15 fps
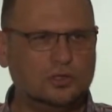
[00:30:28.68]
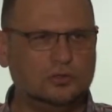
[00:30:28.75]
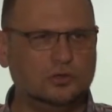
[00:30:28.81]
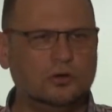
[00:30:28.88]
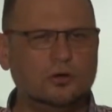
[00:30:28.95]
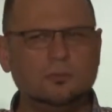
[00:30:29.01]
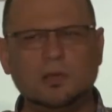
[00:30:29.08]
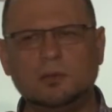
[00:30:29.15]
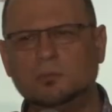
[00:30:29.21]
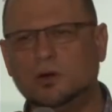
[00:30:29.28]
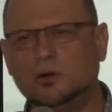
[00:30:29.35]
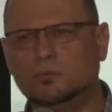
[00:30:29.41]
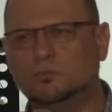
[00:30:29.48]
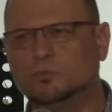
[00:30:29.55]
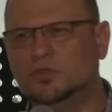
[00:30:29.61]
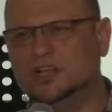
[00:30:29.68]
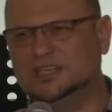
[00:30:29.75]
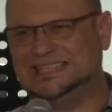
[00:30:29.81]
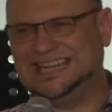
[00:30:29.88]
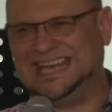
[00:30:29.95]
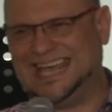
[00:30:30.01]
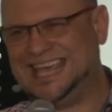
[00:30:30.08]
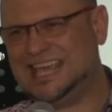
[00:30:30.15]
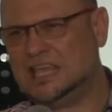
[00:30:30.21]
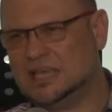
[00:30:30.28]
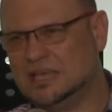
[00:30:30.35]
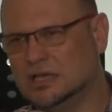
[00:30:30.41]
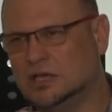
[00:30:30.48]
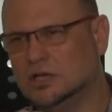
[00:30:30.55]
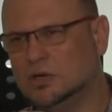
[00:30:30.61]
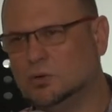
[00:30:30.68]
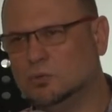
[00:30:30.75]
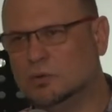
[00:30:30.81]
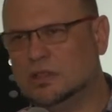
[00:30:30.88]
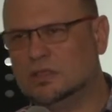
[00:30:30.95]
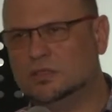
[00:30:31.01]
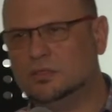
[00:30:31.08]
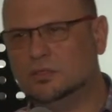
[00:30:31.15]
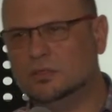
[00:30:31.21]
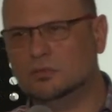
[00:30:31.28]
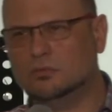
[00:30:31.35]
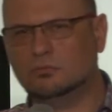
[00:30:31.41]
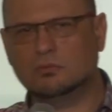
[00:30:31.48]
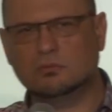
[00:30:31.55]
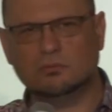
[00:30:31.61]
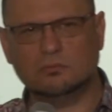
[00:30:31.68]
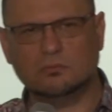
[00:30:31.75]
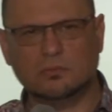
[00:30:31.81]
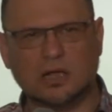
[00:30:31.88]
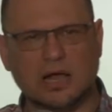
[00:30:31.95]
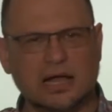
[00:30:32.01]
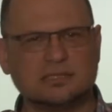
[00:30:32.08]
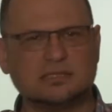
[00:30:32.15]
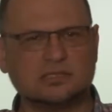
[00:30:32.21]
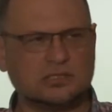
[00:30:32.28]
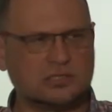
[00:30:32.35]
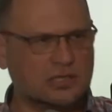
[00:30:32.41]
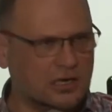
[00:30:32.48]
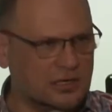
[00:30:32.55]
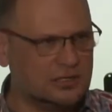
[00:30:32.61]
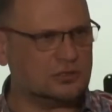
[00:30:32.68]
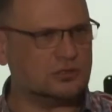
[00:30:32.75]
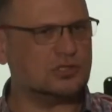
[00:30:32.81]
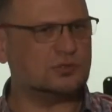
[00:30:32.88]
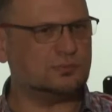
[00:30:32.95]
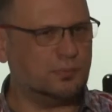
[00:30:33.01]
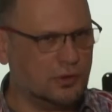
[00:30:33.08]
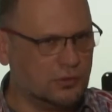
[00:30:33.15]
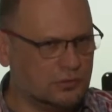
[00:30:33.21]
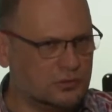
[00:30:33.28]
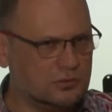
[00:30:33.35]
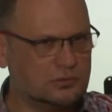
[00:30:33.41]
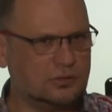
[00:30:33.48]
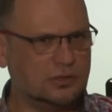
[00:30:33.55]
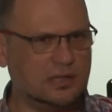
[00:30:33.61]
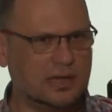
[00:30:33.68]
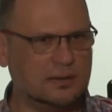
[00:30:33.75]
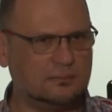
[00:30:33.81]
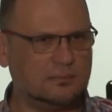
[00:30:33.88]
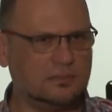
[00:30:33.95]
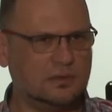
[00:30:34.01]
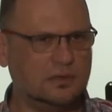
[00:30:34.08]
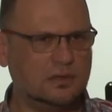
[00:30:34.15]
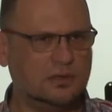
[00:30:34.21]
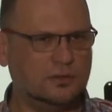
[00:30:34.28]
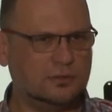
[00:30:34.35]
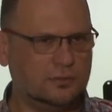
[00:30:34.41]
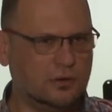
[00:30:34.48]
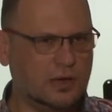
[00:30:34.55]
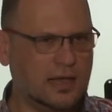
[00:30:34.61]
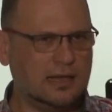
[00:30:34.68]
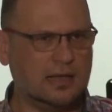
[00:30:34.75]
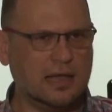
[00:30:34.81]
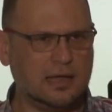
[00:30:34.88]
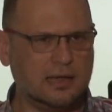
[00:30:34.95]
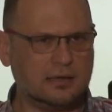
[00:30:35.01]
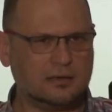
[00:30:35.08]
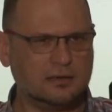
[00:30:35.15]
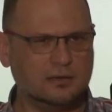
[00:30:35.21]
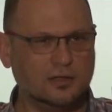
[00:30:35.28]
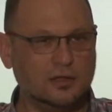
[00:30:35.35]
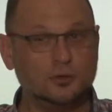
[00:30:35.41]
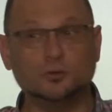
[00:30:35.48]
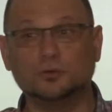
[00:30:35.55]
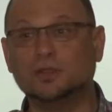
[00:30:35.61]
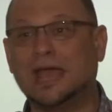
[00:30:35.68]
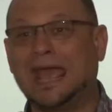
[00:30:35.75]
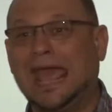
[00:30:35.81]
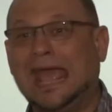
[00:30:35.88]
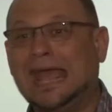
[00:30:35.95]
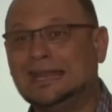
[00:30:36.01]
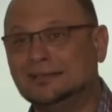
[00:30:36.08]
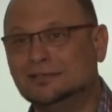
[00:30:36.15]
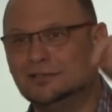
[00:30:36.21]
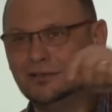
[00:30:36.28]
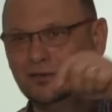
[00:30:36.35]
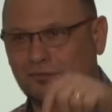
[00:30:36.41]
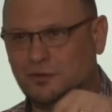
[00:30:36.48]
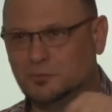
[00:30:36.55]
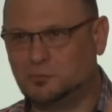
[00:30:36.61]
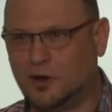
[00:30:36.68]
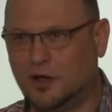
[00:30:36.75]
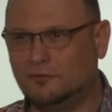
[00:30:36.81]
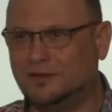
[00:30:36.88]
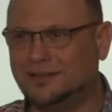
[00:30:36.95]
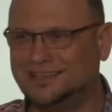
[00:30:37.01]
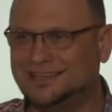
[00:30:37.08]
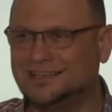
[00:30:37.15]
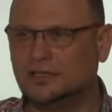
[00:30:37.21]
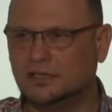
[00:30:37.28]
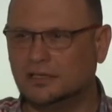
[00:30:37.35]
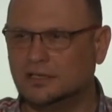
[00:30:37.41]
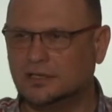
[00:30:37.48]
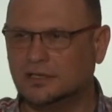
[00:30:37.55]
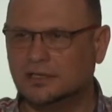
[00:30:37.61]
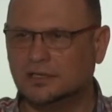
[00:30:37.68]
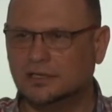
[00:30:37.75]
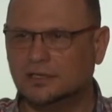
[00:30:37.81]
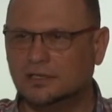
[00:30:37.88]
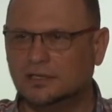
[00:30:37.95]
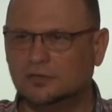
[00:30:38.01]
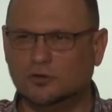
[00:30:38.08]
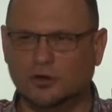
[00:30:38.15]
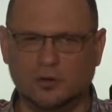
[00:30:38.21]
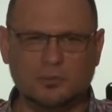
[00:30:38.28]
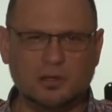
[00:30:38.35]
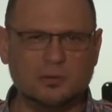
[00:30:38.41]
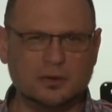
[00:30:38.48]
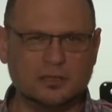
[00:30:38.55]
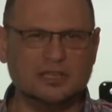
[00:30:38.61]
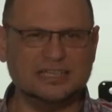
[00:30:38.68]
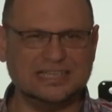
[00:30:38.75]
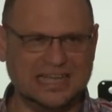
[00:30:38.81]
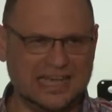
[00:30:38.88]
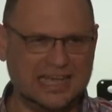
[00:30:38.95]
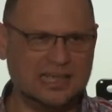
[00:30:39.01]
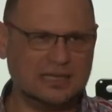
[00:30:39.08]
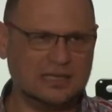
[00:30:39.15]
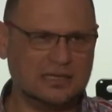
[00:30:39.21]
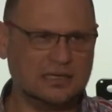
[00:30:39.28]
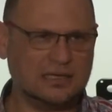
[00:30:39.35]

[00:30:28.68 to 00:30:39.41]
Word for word: do you remember the day when God started to spoke to them through Haggai, through the hand of the prophet? Do you remember the day?